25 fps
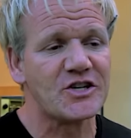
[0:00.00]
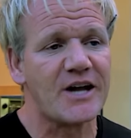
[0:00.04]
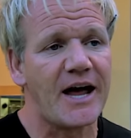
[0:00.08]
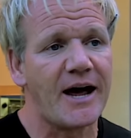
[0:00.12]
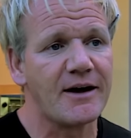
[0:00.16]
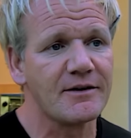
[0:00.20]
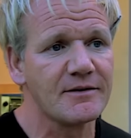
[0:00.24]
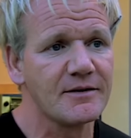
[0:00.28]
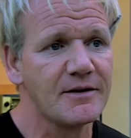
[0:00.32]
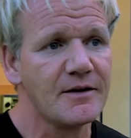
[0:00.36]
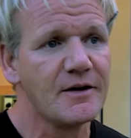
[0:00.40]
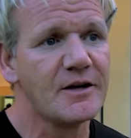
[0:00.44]

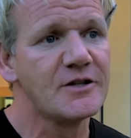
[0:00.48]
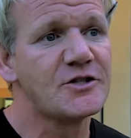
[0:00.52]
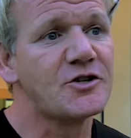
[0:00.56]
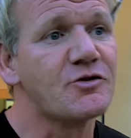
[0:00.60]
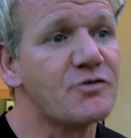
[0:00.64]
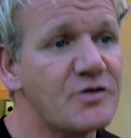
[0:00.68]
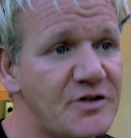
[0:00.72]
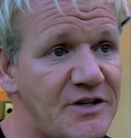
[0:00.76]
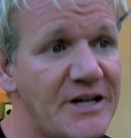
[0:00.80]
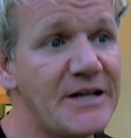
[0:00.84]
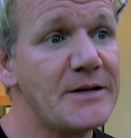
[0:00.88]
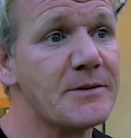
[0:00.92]
now to
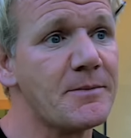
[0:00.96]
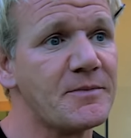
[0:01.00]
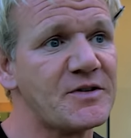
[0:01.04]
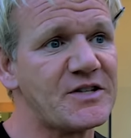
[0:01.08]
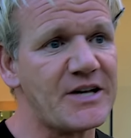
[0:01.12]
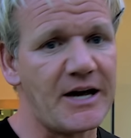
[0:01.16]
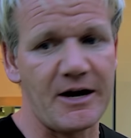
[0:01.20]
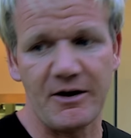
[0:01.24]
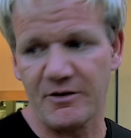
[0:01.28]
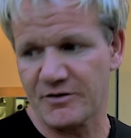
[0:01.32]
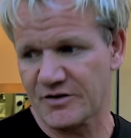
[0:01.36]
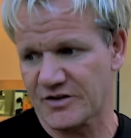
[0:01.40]
redeem
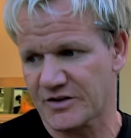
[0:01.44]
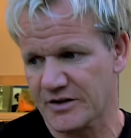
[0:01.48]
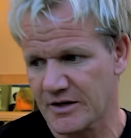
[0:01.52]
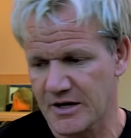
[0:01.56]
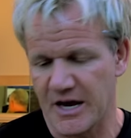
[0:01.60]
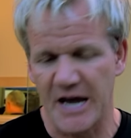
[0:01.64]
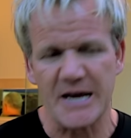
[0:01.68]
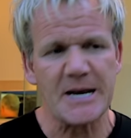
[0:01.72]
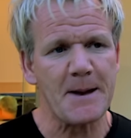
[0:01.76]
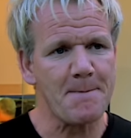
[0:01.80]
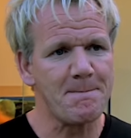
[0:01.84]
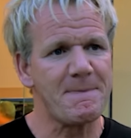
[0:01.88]
themselves
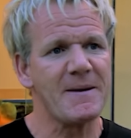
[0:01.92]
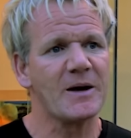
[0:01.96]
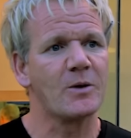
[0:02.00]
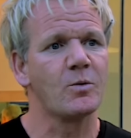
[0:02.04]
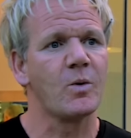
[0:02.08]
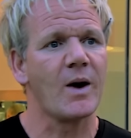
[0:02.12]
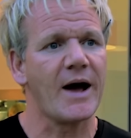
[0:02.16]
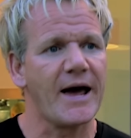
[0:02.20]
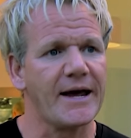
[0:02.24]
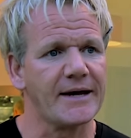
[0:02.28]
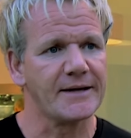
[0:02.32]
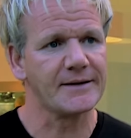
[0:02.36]
in a big
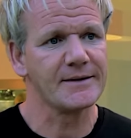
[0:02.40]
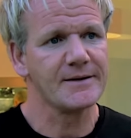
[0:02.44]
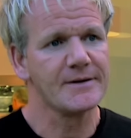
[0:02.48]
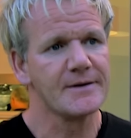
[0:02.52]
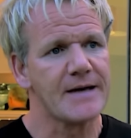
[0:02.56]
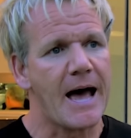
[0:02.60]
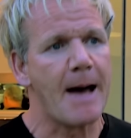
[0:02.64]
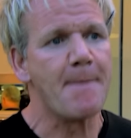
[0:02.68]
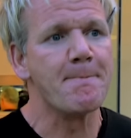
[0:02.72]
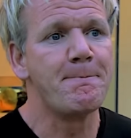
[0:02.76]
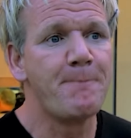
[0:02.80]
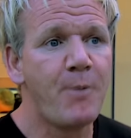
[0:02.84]
way
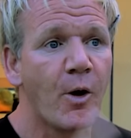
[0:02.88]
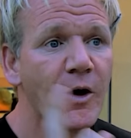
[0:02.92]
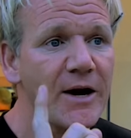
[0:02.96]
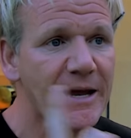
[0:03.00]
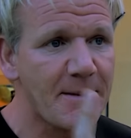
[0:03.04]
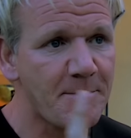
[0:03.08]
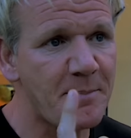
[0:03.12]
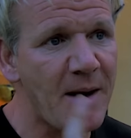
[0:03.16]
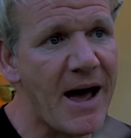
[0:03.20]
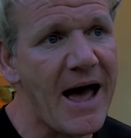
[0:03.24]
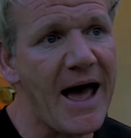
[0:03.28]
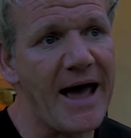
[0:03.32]
and pull
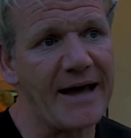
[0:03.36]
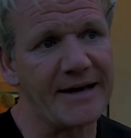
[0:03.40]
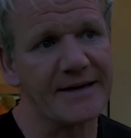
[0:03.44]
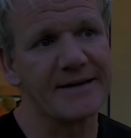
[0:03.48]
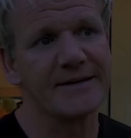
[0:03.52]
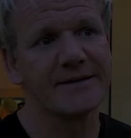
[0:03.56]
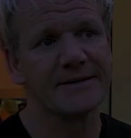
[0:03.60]
it back.